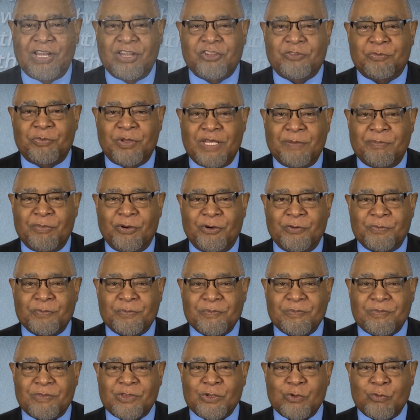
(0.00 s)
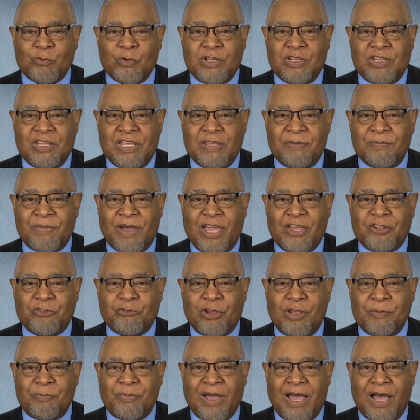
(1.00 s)
his people, redeemed by his
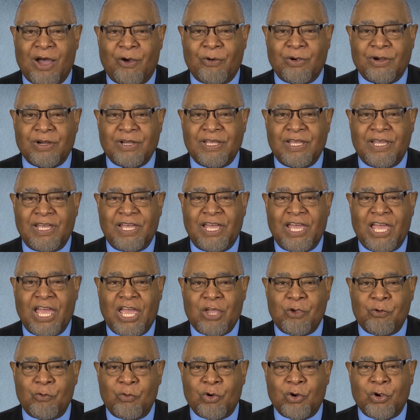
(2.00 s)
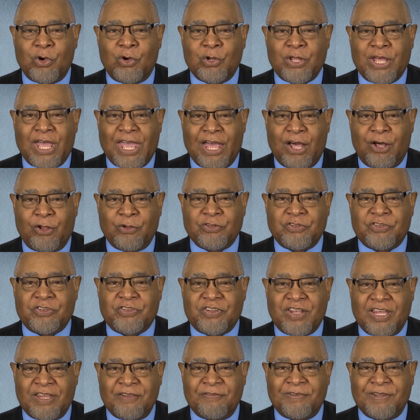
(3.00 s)
great power, a world held
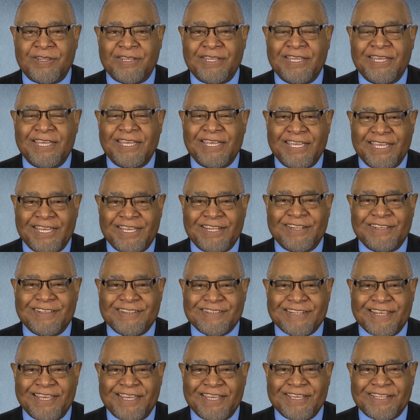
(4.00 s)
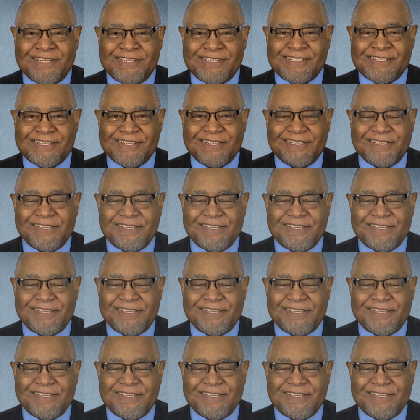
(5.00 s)
safely in his hands.